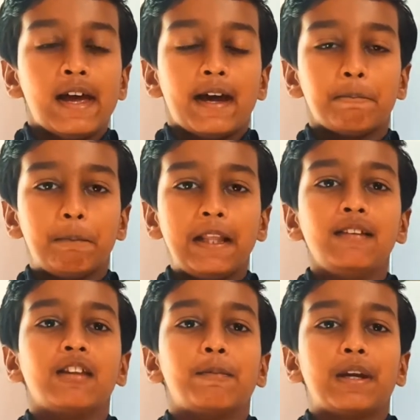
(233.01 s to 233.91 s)
And
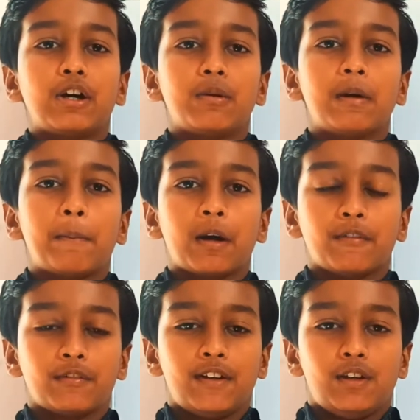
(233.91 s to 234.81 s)
please keep an eye on my
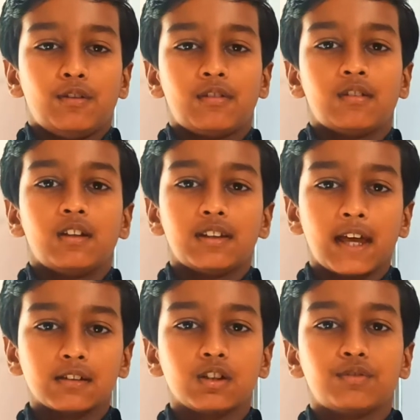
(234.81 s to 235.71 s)
upcoming videos.
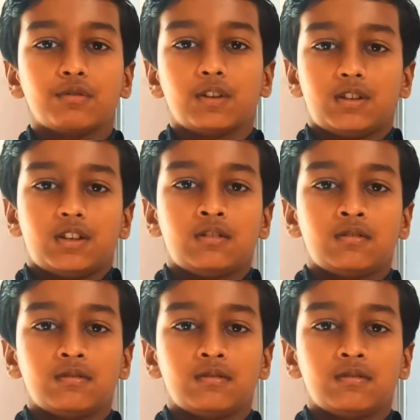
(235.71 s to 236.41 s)
Thank you for watching.